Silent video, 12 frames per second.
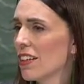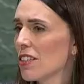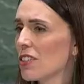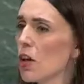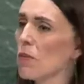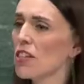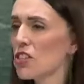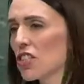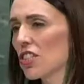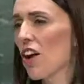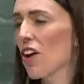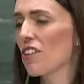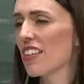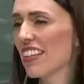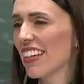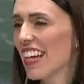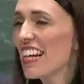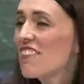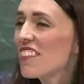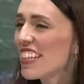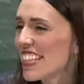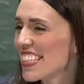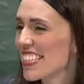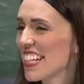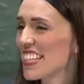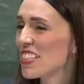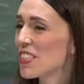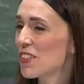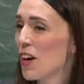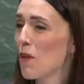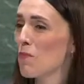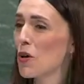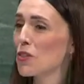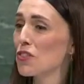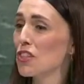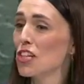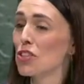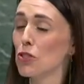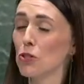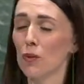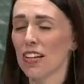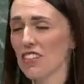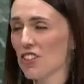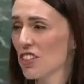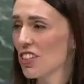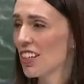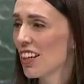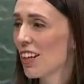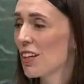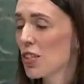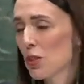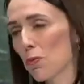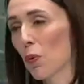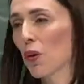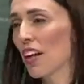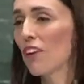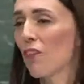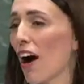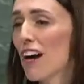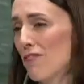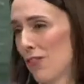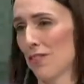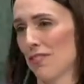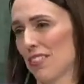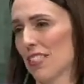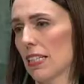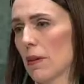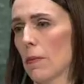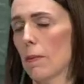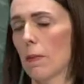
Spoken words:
so much so that it even extends to our most entrenched sporting rivals.